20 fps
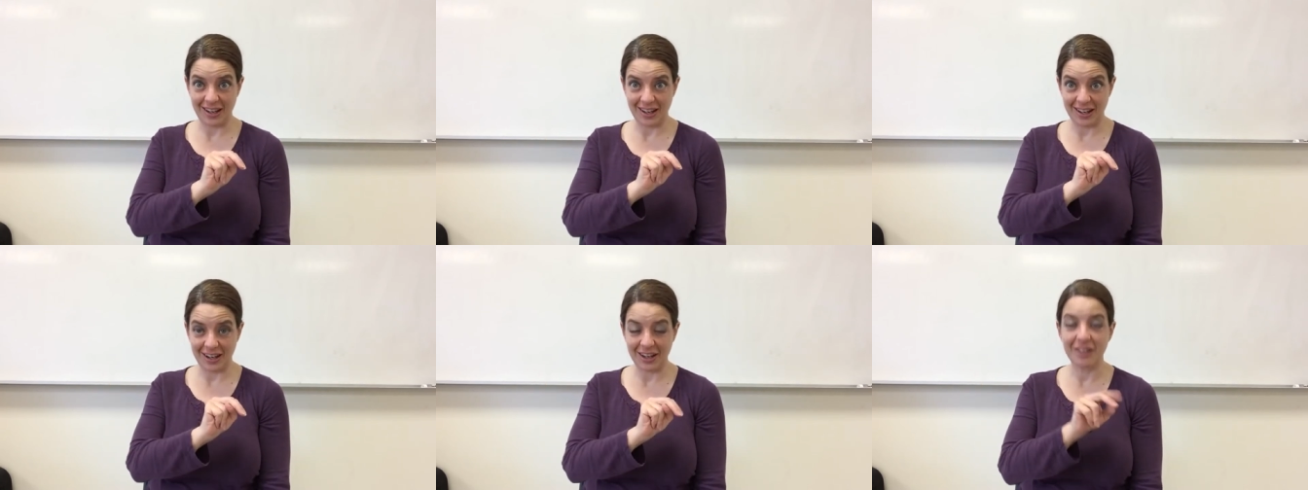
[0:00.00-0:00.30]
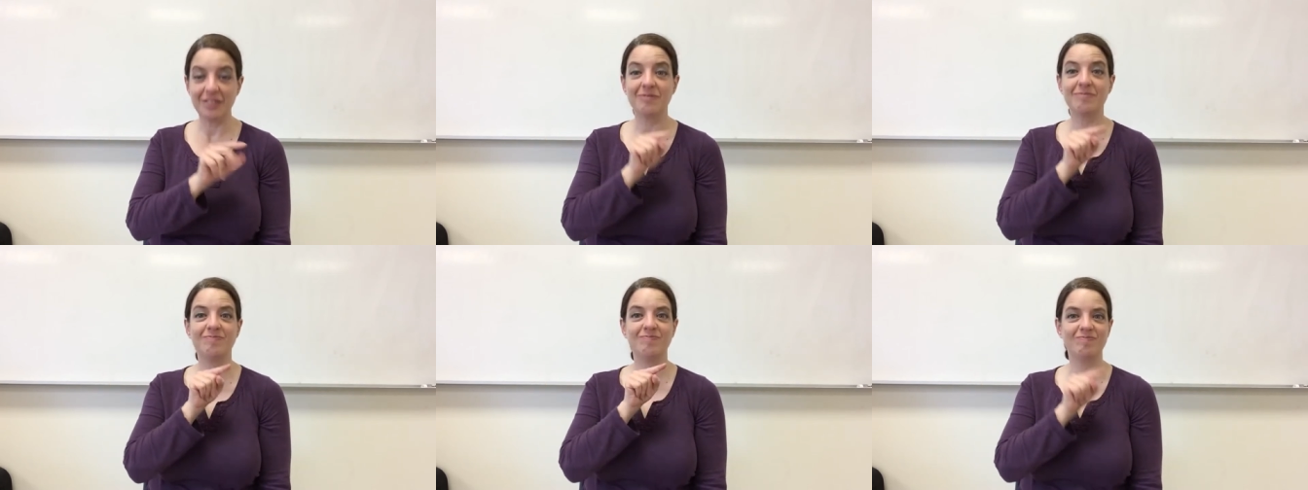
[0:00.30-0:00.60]
A
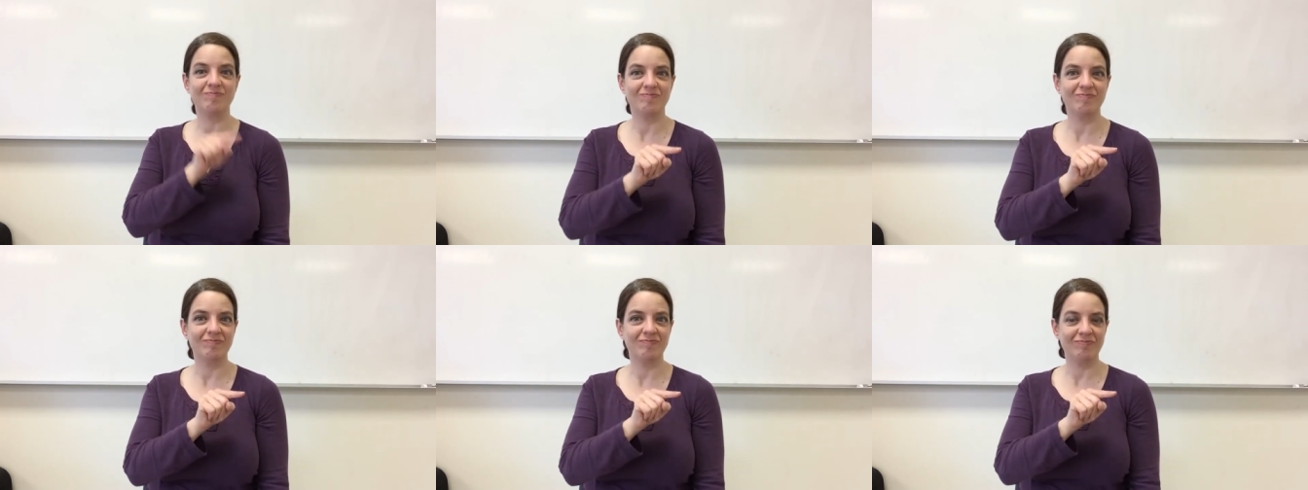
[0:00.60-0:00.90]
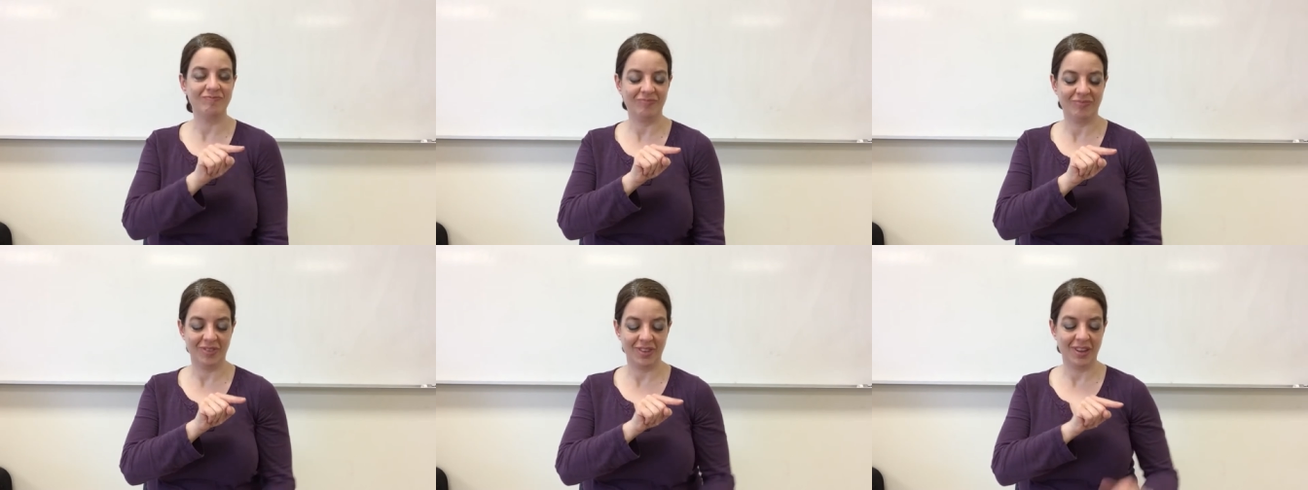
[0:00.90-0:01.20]
noun
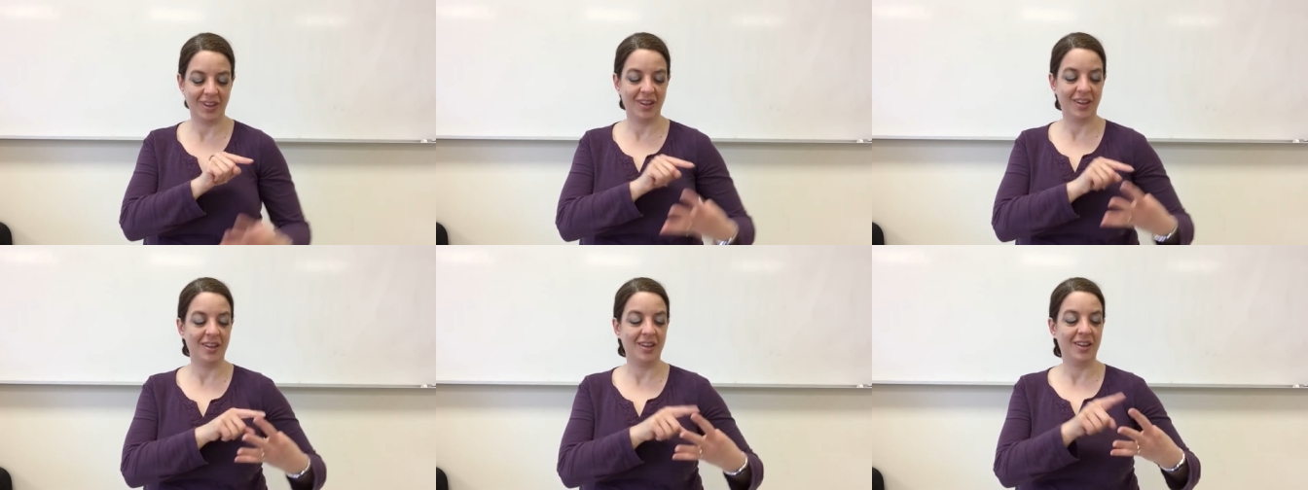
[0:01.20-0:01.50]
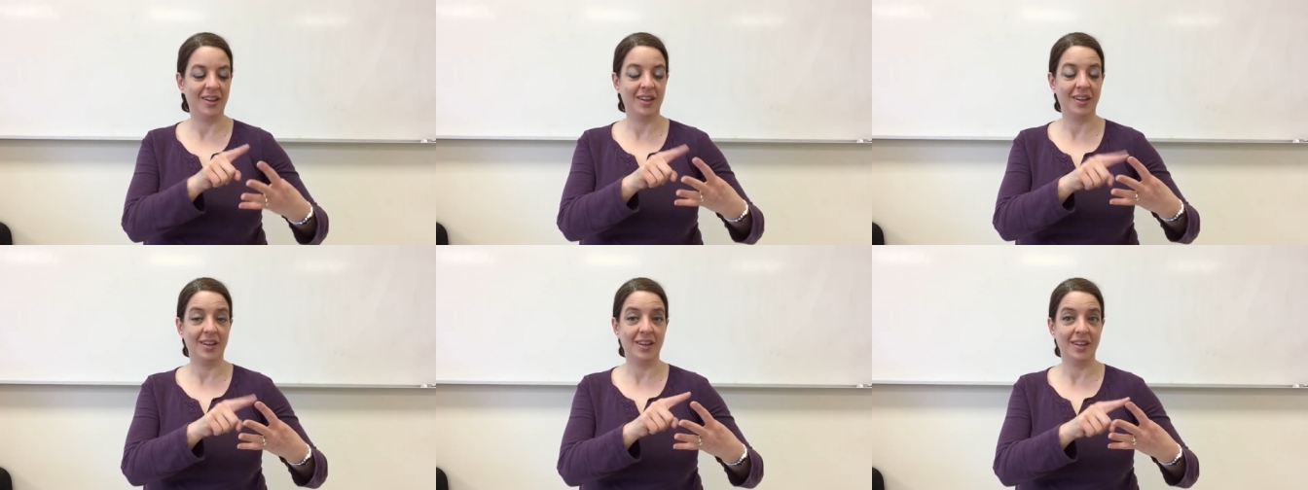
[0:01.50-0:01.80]

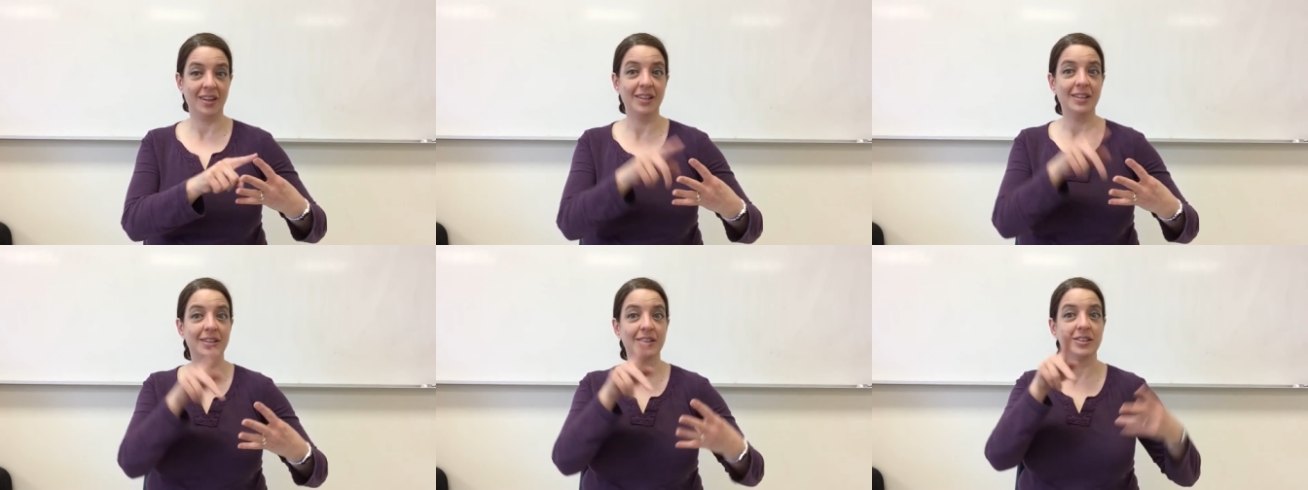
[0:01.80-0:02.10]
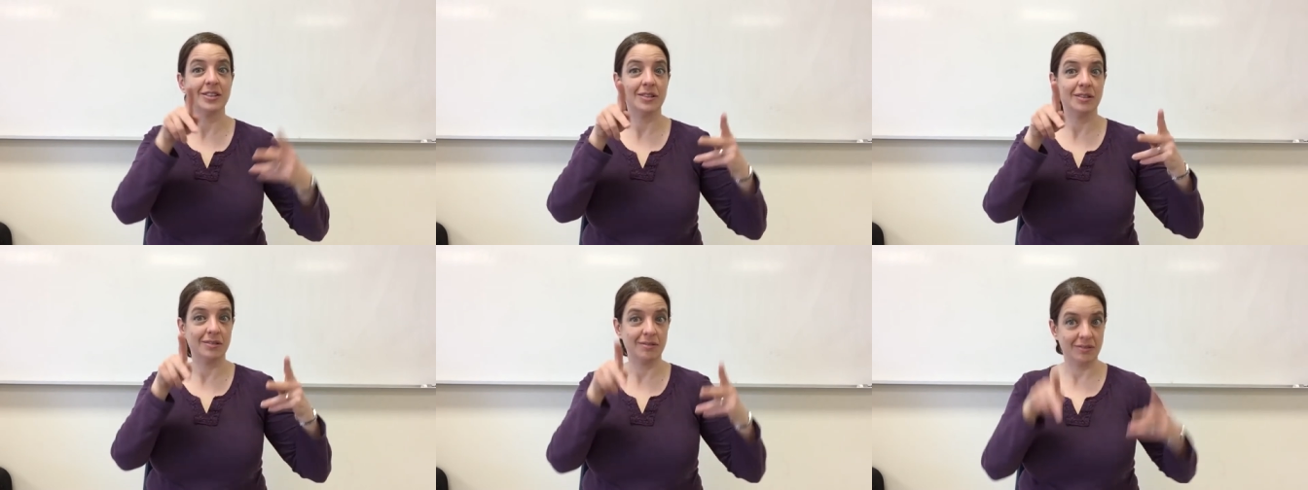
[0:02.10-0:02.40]

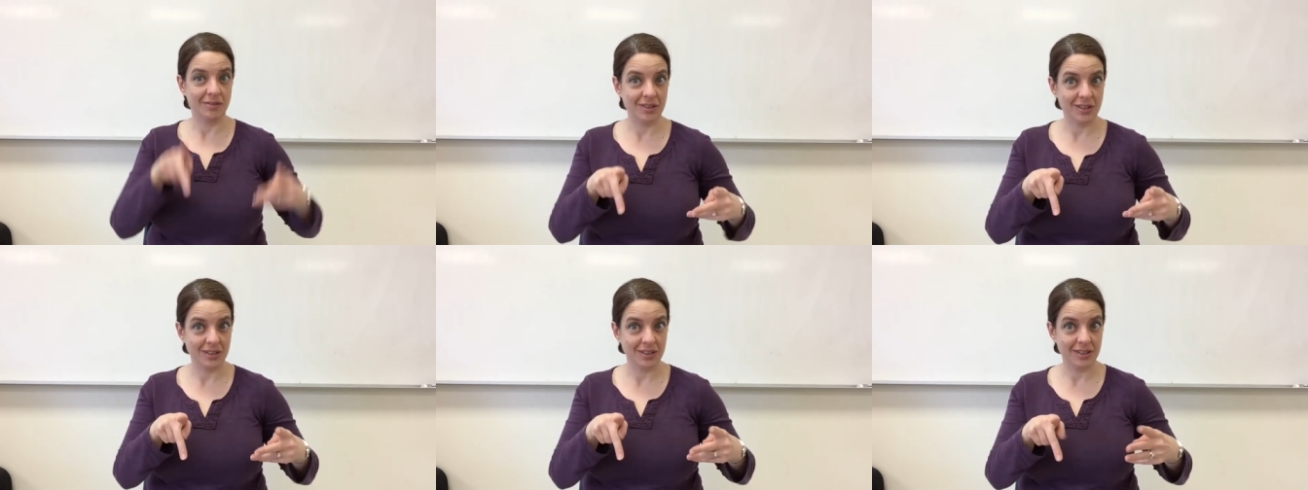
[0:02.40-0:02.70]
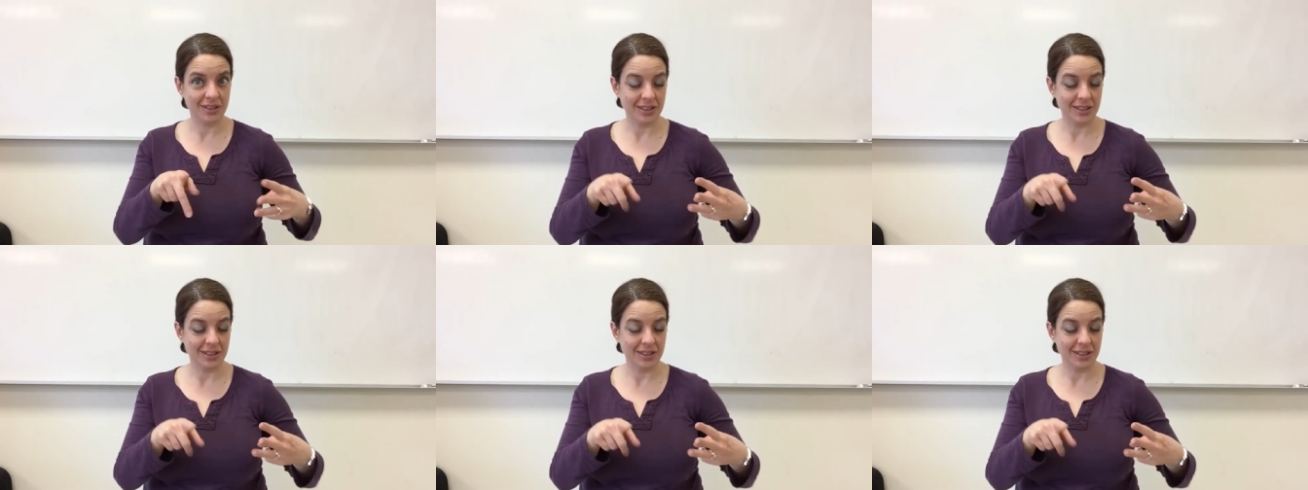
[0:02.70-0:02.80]
is